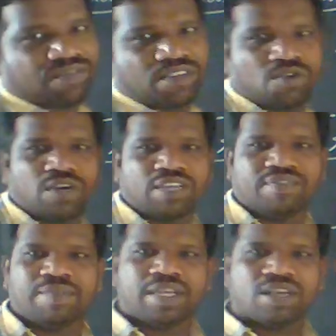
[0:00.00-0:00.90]
of the code. It
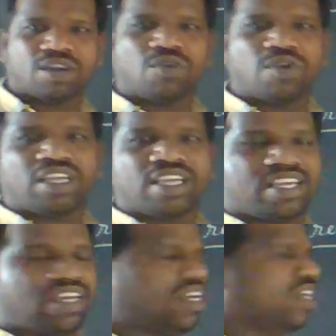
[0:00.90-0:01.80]
will be going
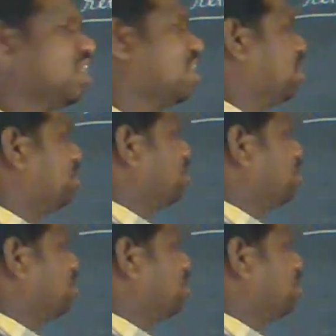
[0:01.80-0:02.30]
here and